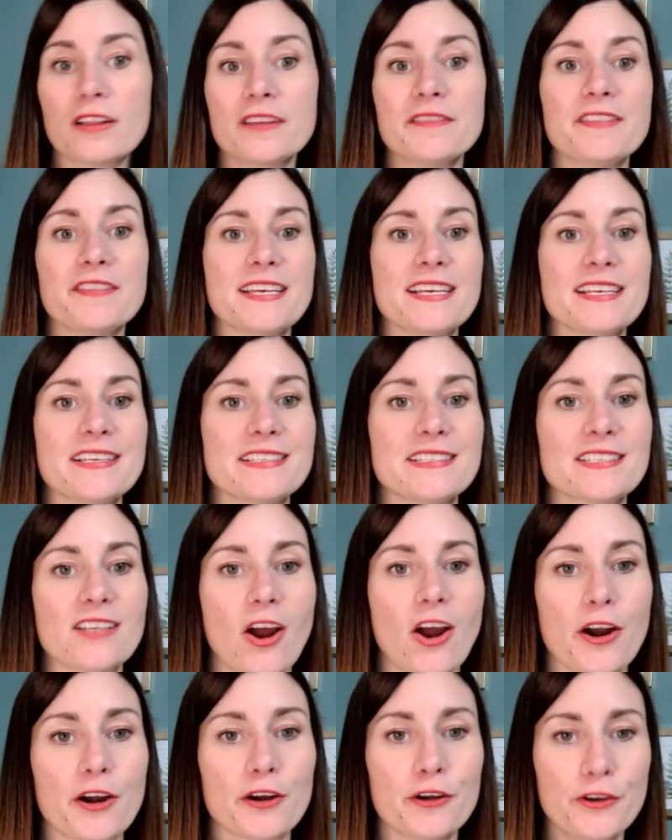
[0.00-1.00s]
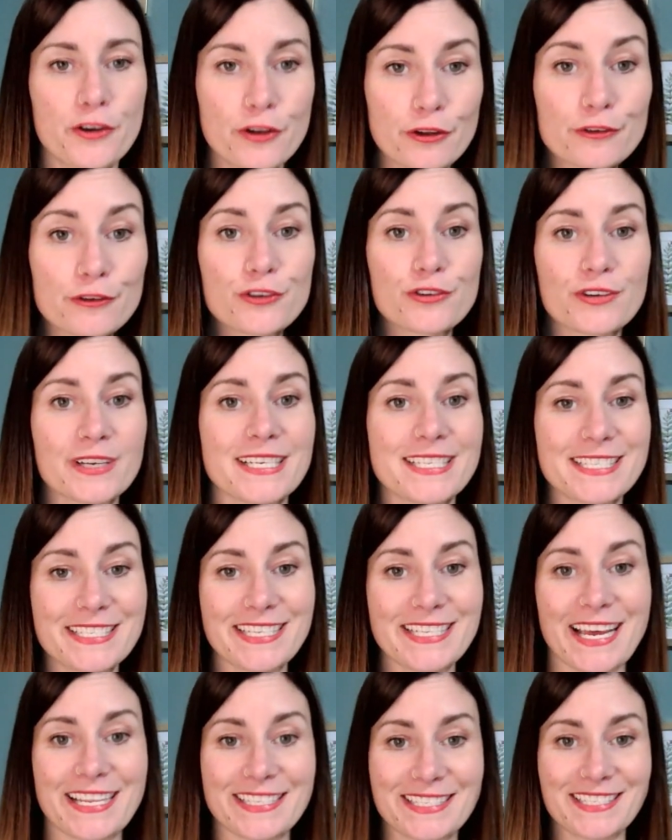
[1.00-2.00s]
of these are nutrient
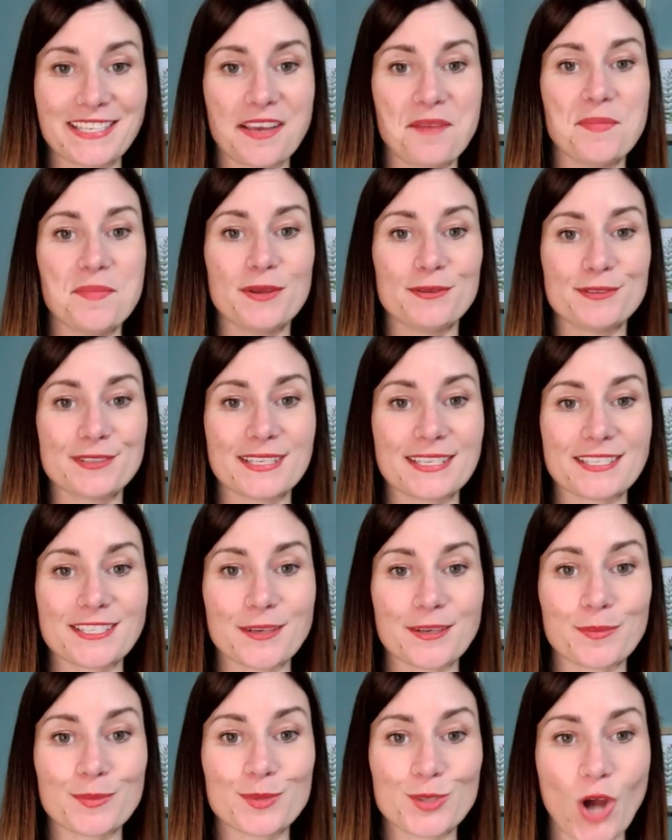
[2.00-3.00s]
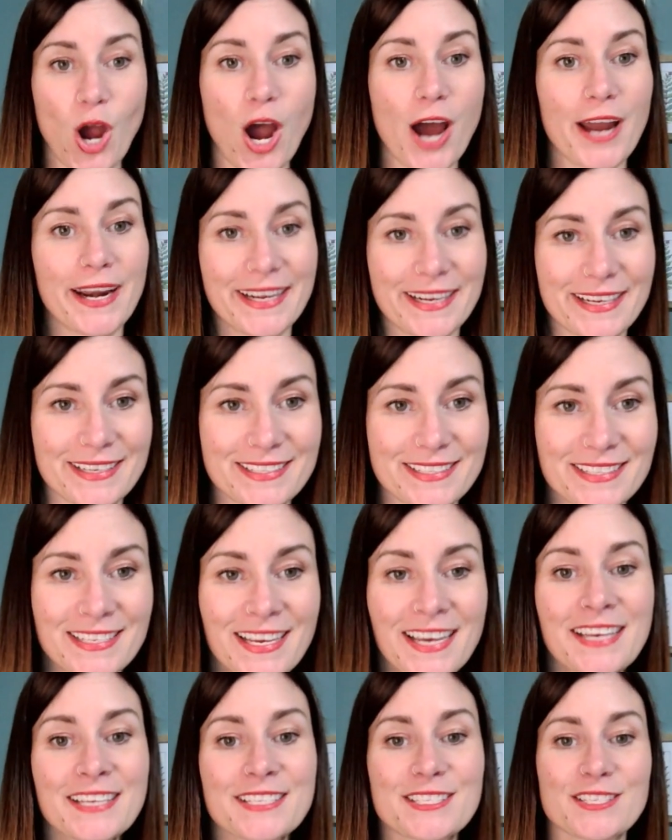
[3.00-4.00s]
dense immune system tonics
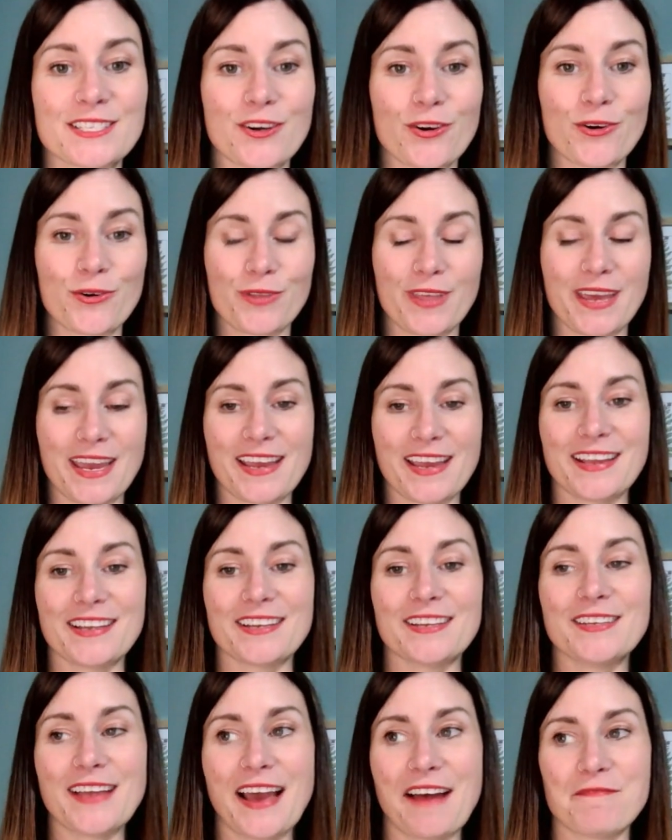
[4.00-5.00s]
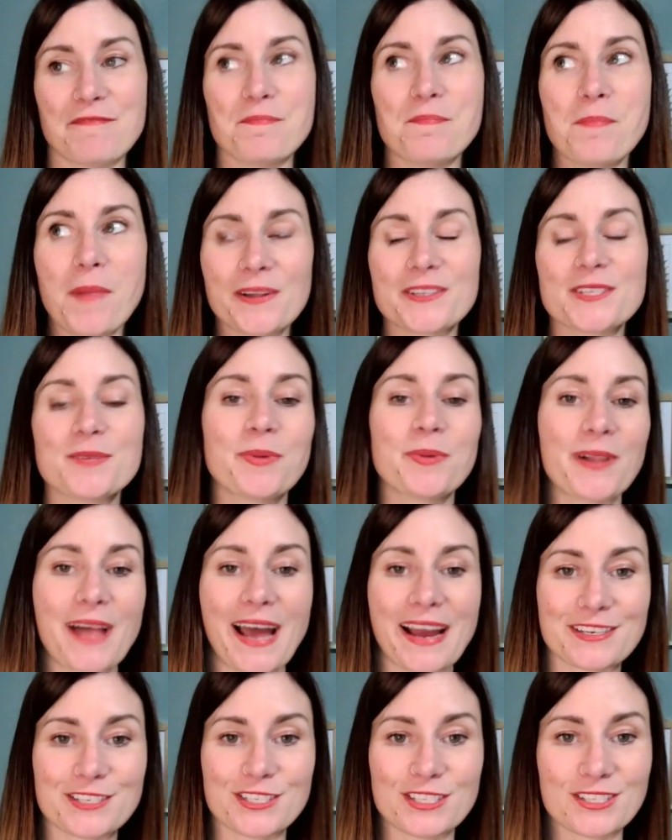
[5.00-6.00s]
so they have multiple
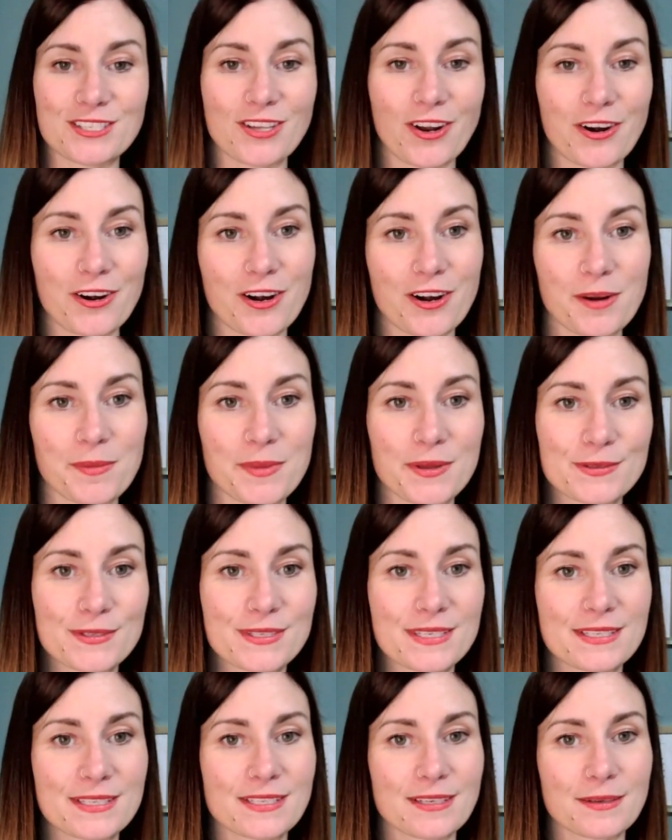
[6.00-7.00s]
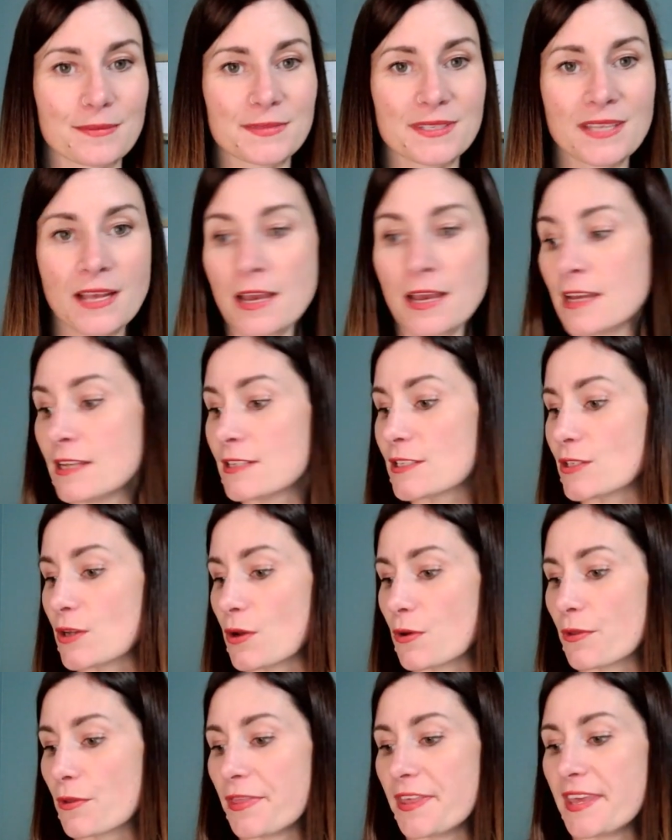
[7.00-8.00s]
actions on our immune systems
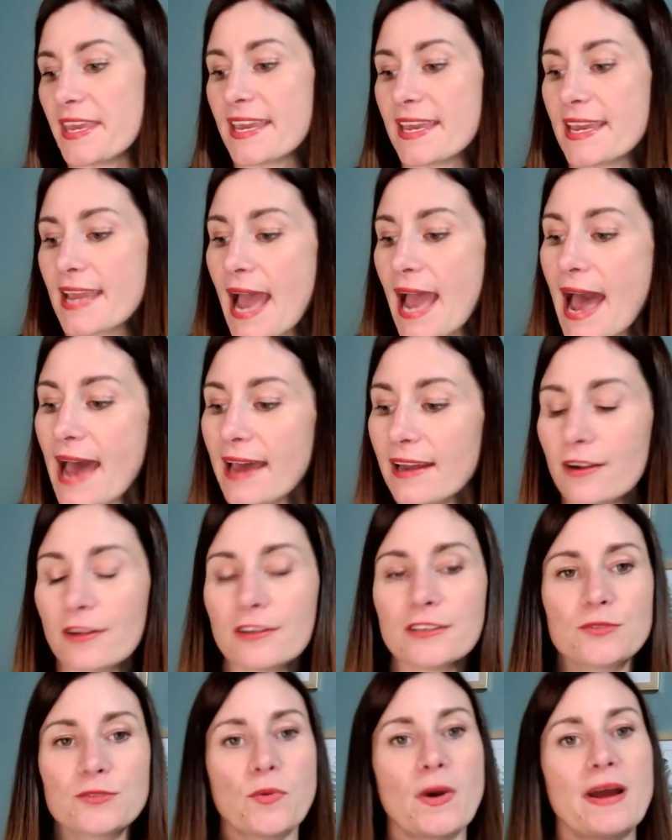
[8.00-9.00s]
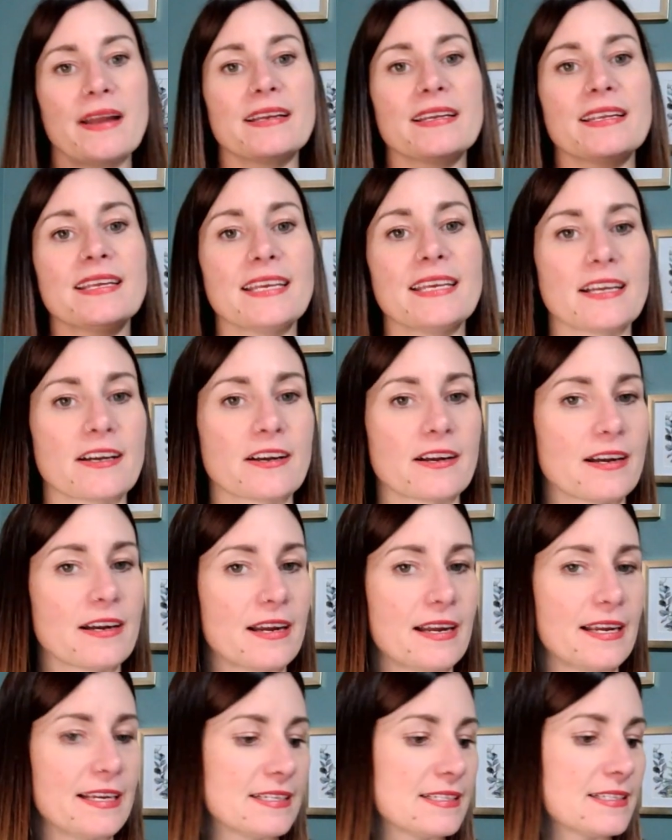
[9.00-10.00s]
so the adult one here
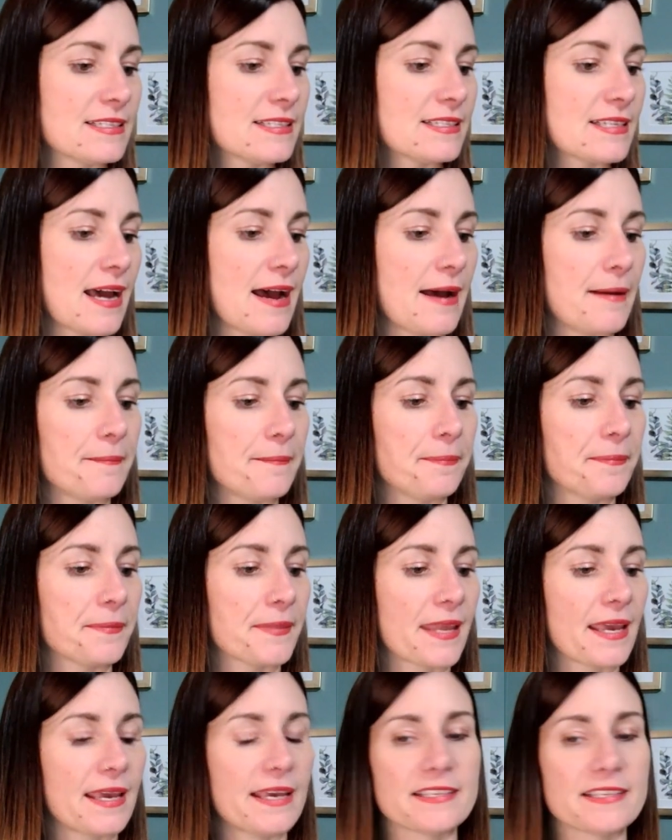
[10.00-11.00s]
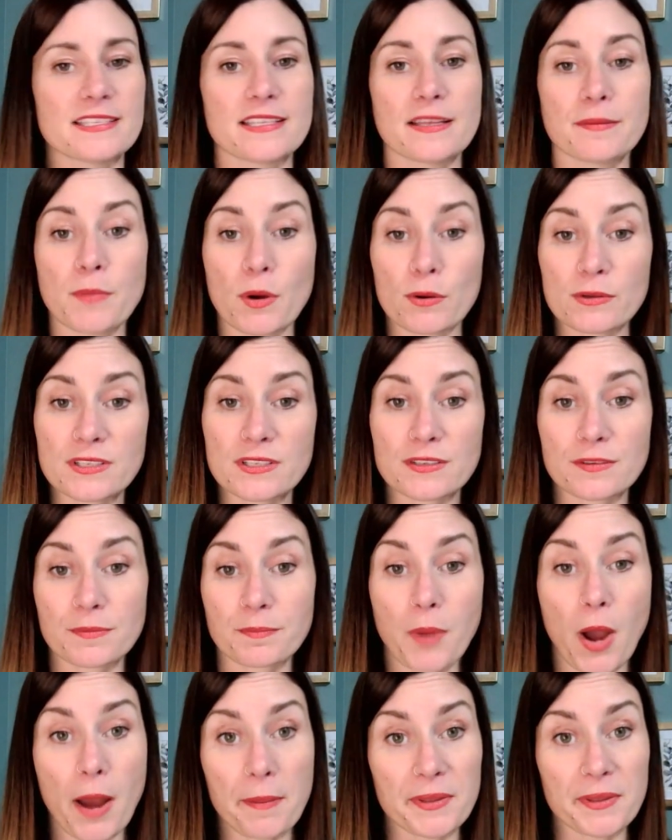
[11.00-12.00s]
is um, is the most
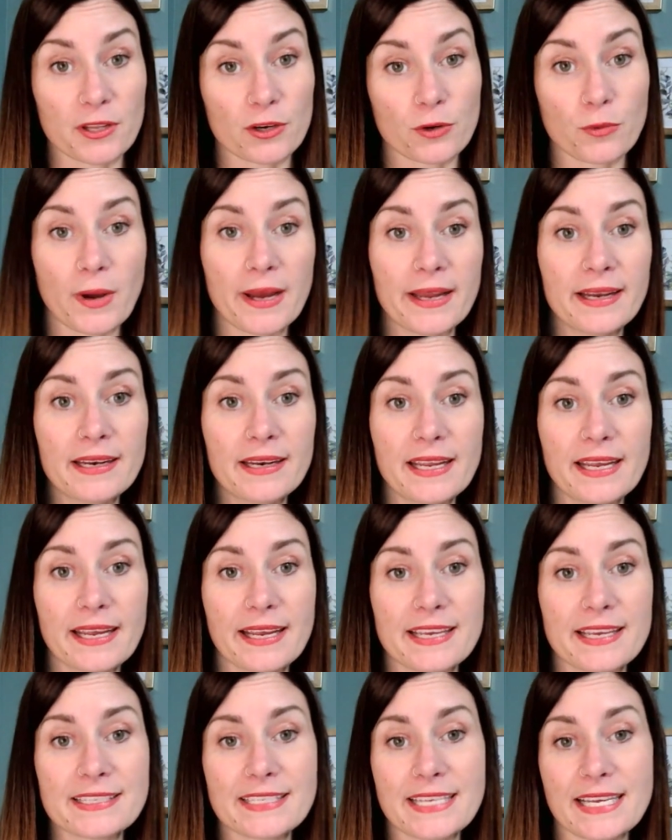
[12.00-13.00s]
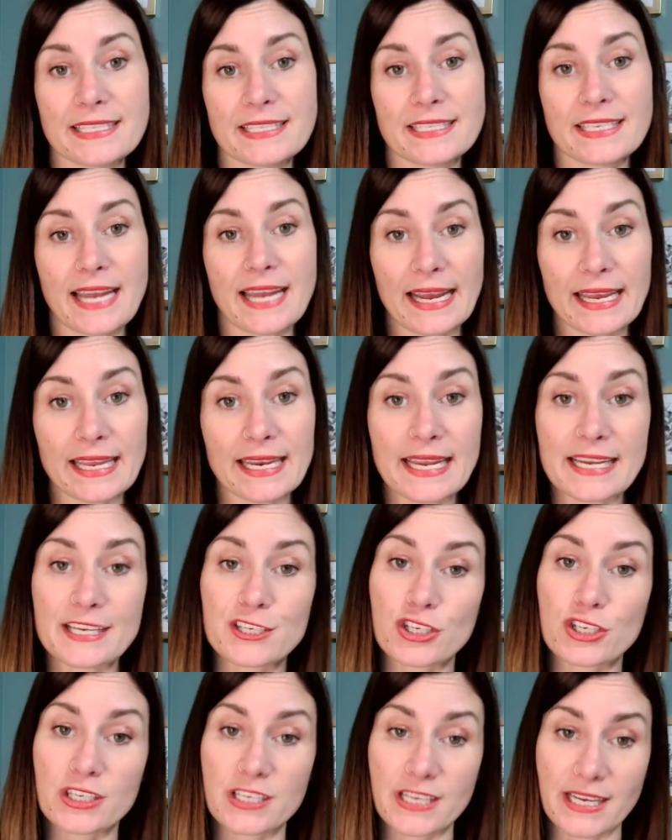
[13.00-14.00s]
popular one it contains an
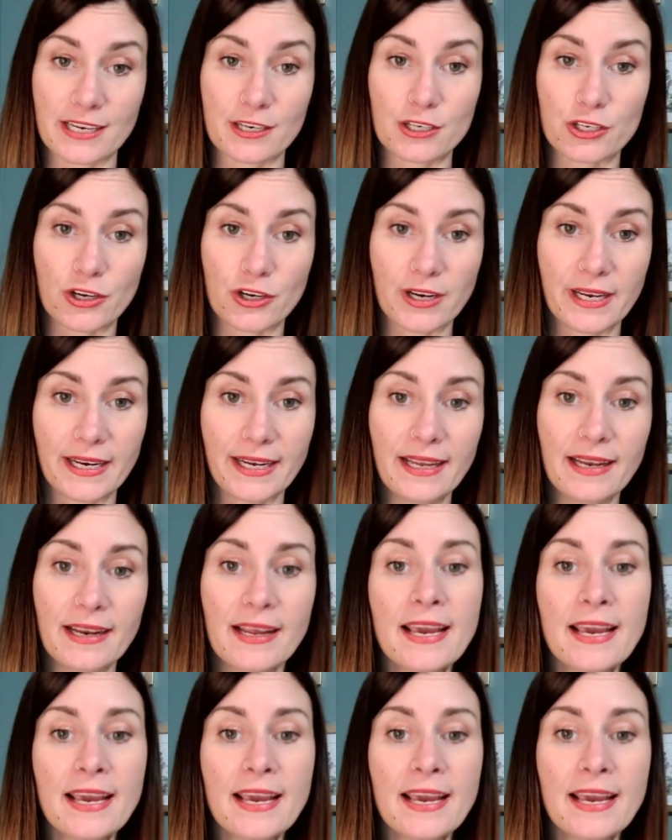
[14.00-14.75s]
echinacea tincture in it